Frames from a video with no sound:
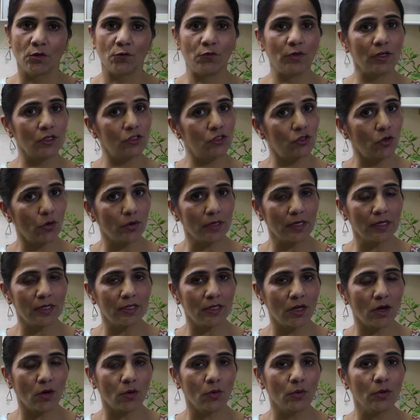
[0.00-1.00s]
We are talking
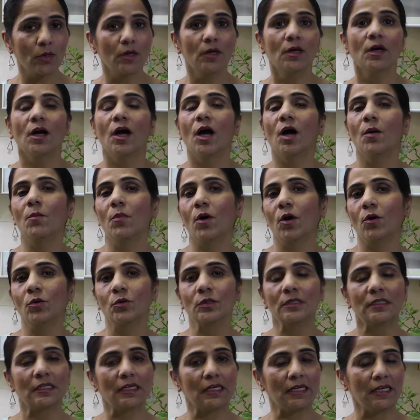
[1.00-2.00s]
now
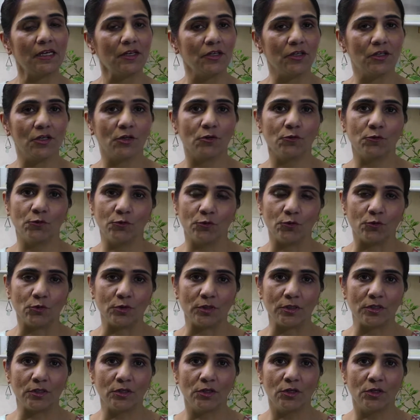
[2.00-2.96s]
about the Indian food,